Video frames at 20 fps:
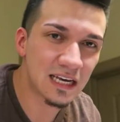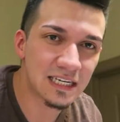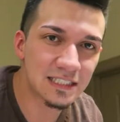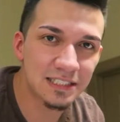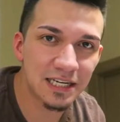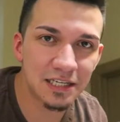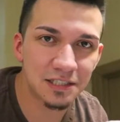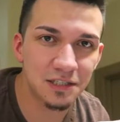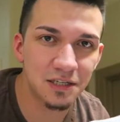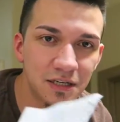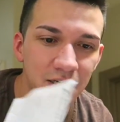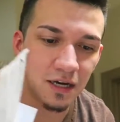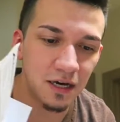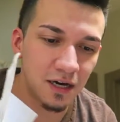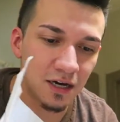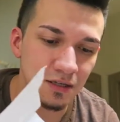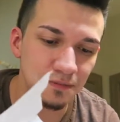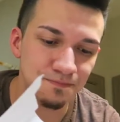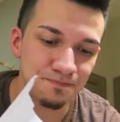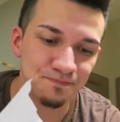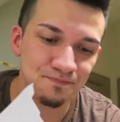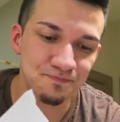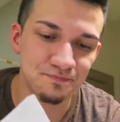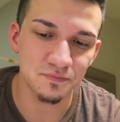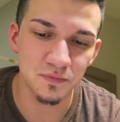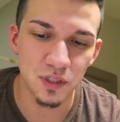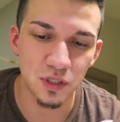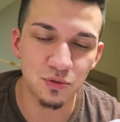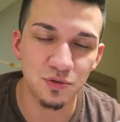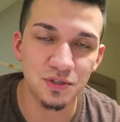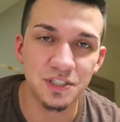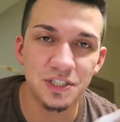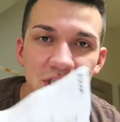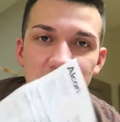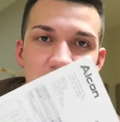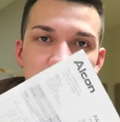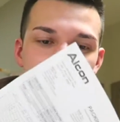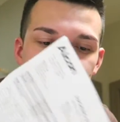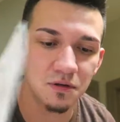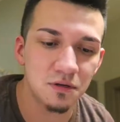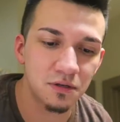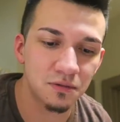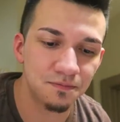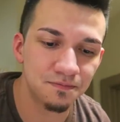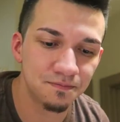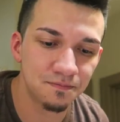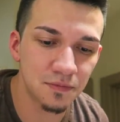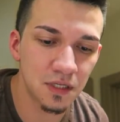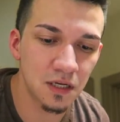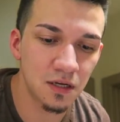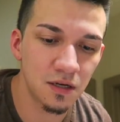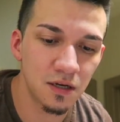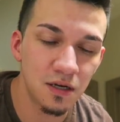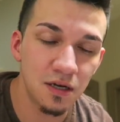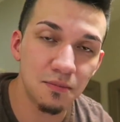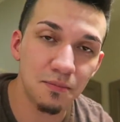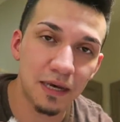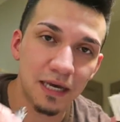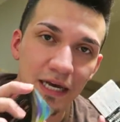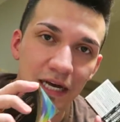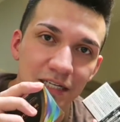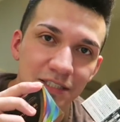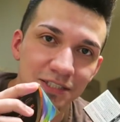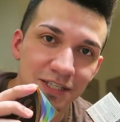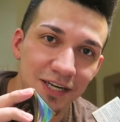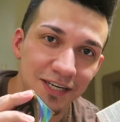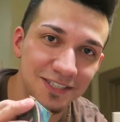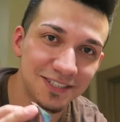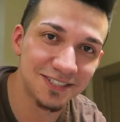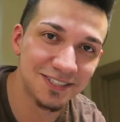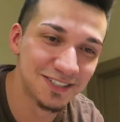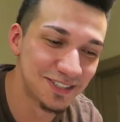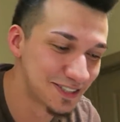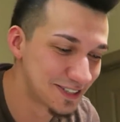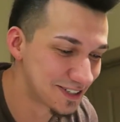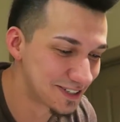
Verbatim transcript: it's actually um the receipt for my contacts.